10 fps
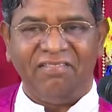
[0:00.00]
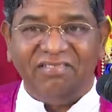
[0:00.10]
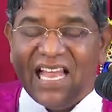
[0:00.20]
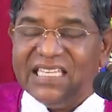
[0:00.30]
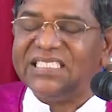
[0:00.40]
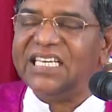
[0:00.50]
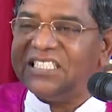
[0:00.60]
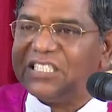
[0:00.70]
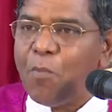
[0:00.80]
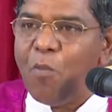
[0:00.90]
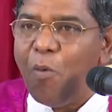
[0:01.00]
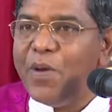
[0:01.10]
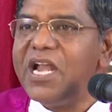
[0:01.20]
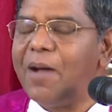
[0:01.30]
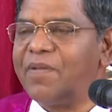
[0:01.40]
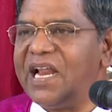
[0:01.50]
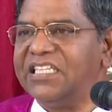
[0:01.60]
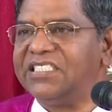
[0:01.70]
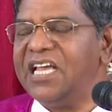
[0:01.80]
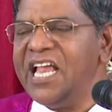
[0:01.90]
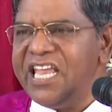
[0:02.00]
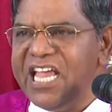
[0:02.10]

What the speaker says: This is the moment of grace.